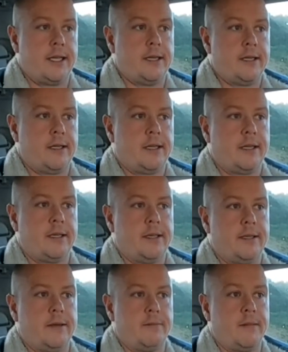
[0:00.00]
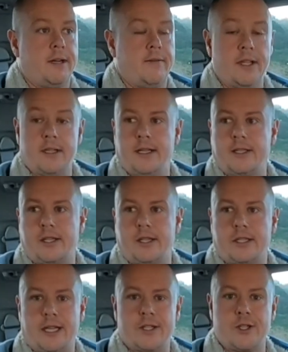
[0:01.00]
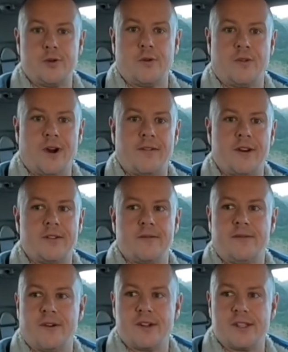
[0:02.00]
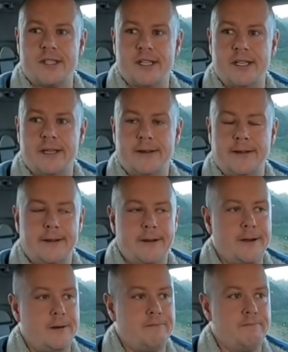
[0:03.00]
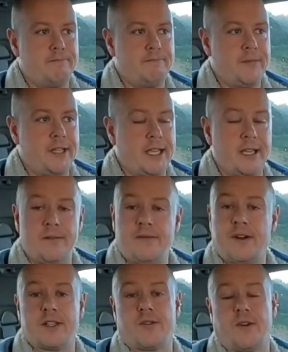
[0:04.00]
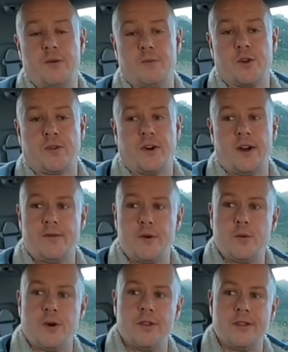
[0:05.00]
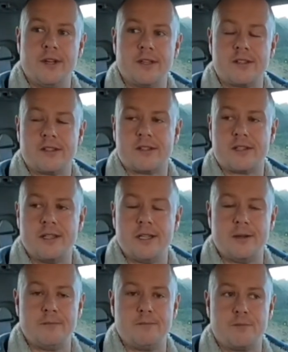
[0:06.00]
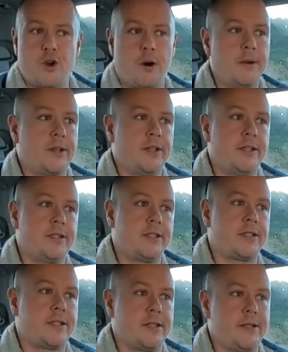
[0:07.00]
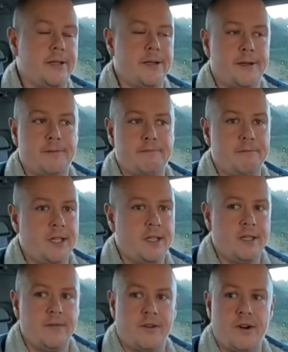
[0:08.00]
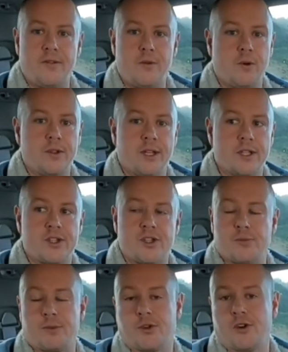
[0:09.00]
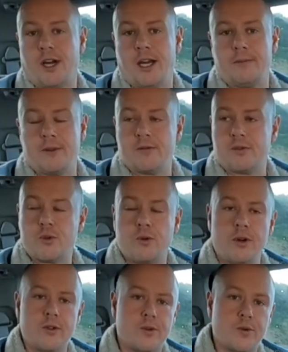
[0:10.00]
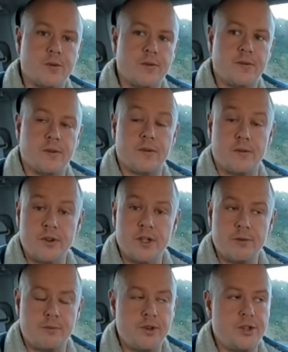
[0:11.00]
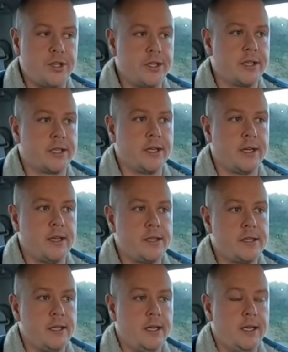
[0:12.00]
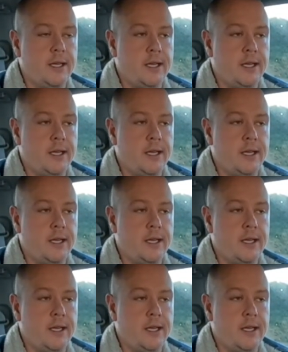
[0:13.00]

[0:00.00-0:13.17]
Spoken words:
yeah, I think that's enough rabbiting for today. Again, thanks very much for everyone that's commented, for everyone that's subscribed, and so on and so forth. Really appreciate it, guys.